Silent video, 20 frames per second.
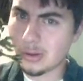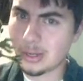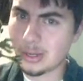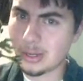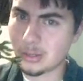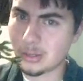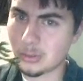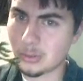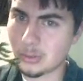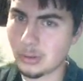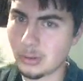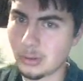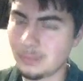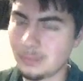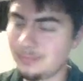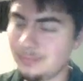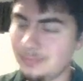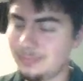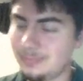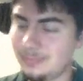control.
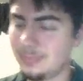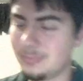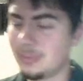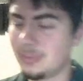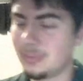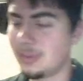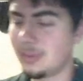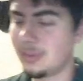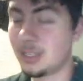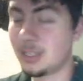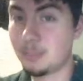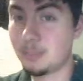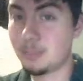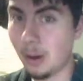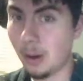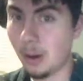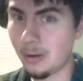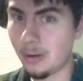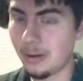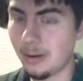
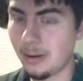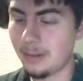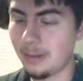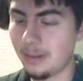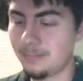Spot on.